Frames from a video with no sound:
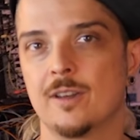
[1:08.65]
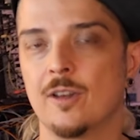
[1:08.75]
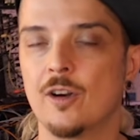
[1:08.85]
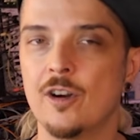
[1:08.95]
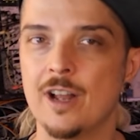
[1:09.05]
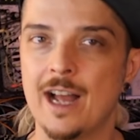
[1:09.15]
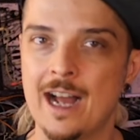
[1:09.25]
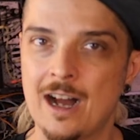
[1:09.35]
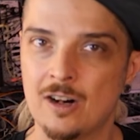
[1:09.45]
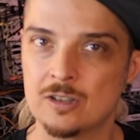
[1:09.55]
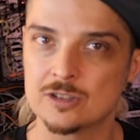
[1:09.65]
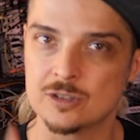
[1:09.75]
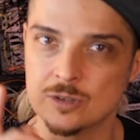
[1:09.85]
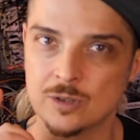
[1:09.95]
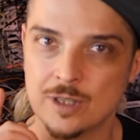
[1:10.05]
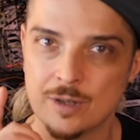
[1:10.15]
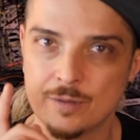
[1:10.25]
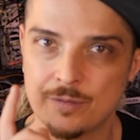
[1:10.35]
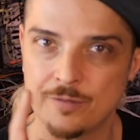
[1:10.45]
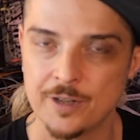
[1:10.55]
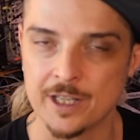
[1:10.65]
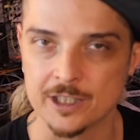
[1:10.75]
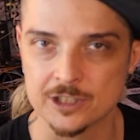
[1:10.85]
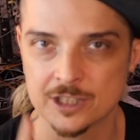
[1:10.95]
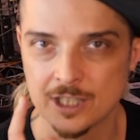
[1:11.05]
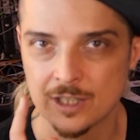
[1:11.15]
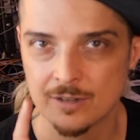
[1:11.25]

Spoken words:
Learn how to finish